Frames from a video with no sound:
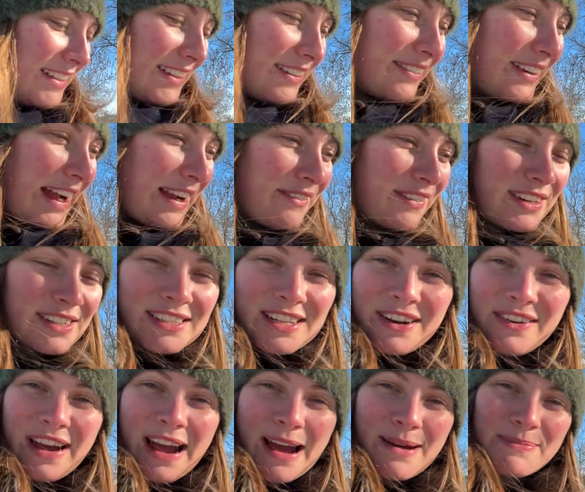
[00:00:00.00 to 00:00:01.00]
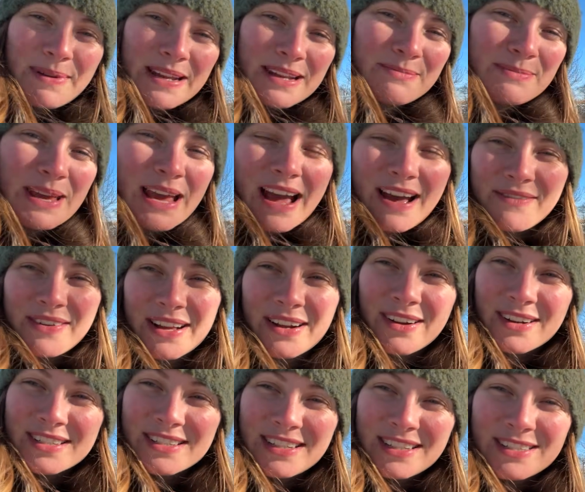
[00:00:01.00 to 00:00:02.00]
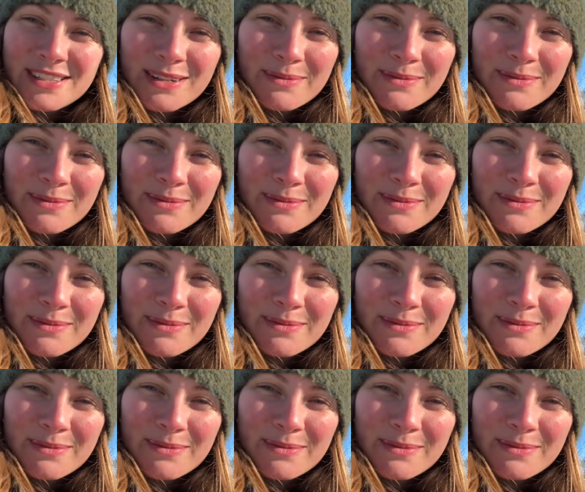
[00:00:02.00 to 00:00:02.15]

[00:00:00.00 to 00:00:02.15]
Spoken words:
And we're so happy to be having our sister